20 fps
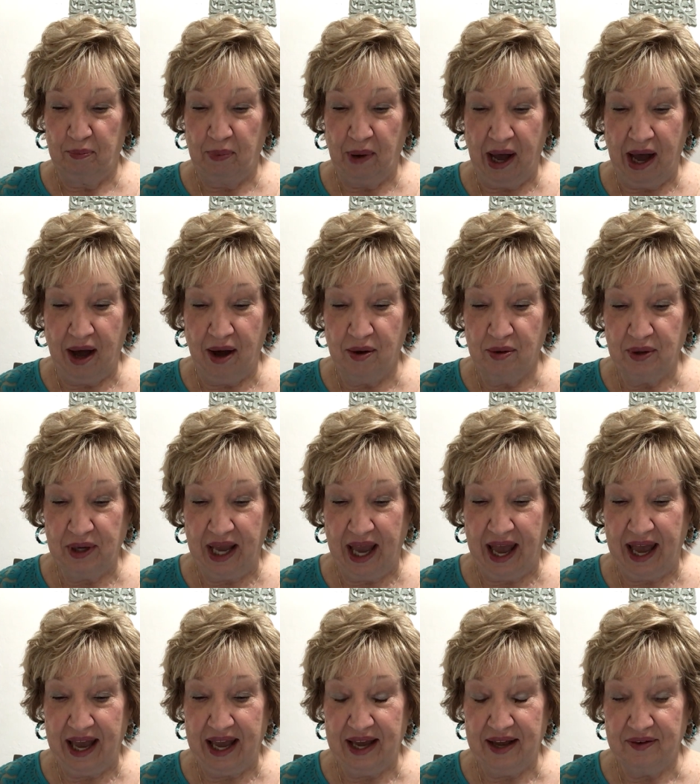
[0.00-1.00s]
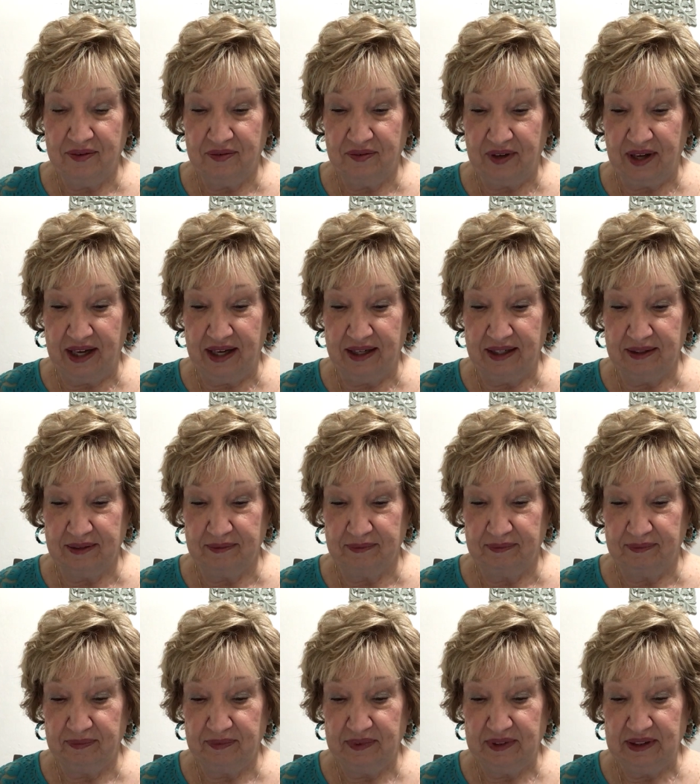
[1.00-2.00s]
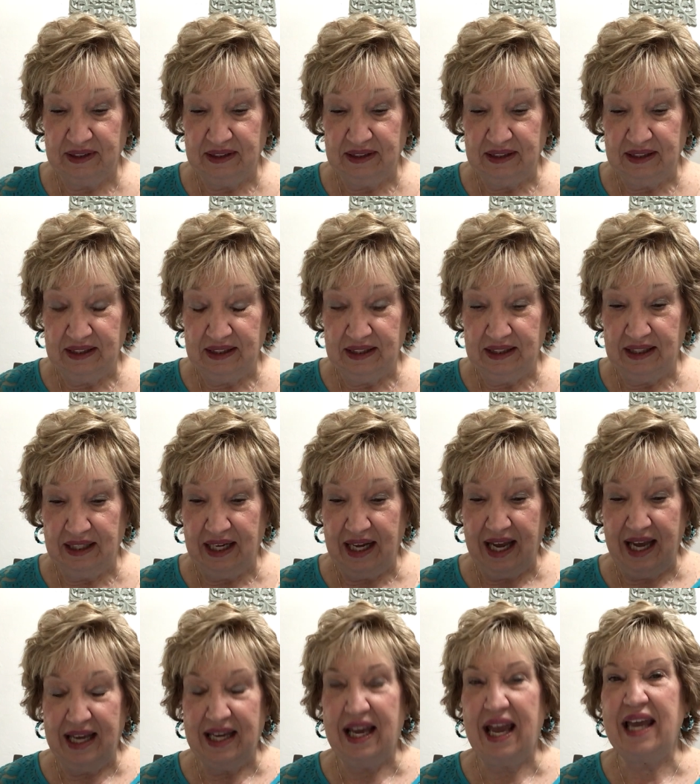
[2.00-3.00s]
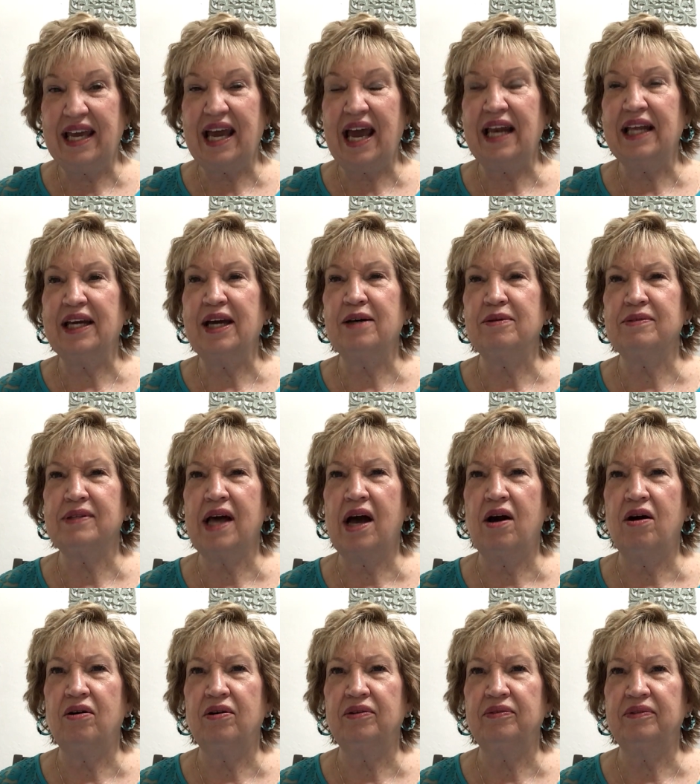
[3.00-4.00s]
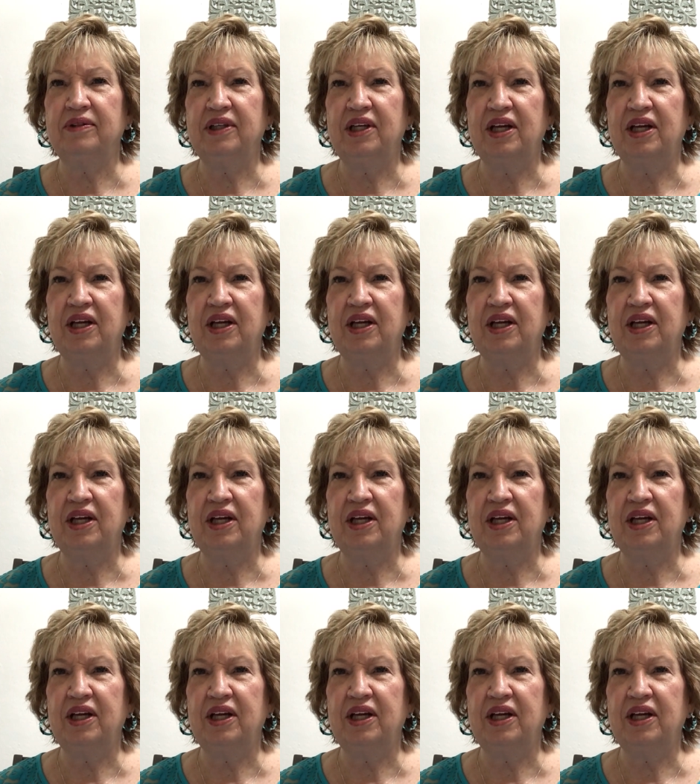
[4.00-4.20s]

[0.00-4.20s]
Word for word: Paul gave um, he, he kind of goes on,